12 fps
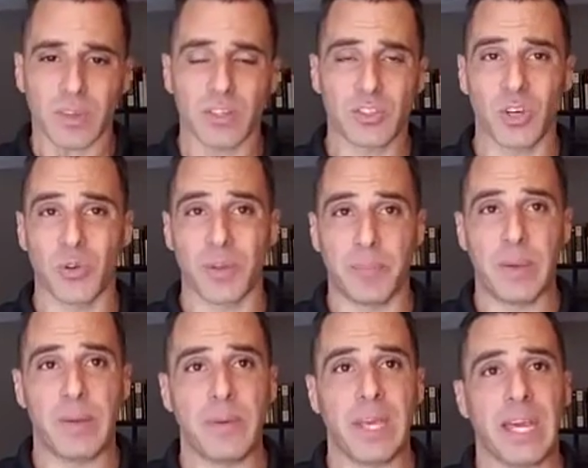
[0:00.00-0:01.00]
So the
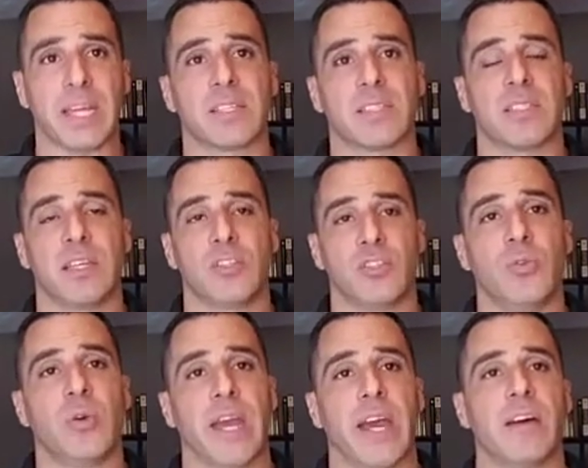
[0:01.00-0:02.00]
PBX that you
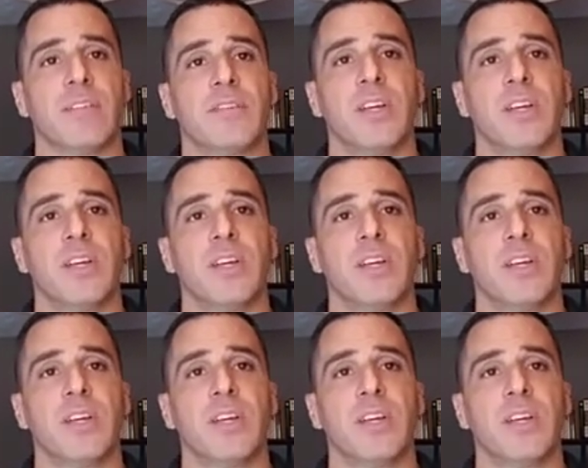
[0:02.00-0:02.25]
have,